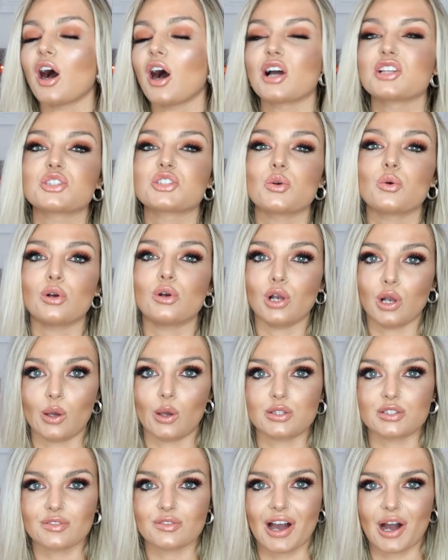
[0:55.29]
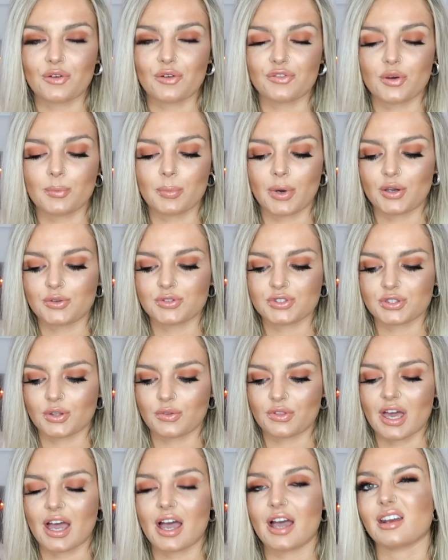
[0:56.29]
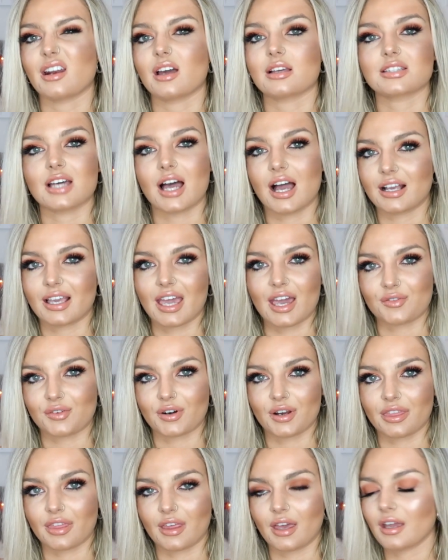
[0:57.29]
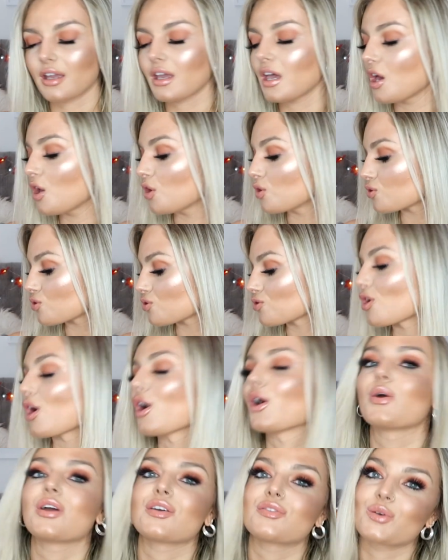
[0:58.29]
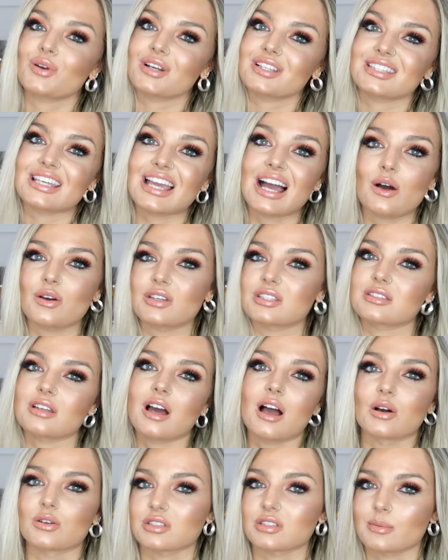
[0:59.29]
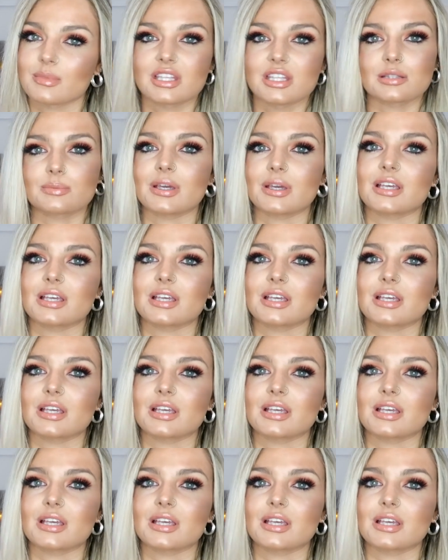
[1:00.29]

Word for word: I do loads of outfit posts on there and I tag everything. So if you want to see how I style some of these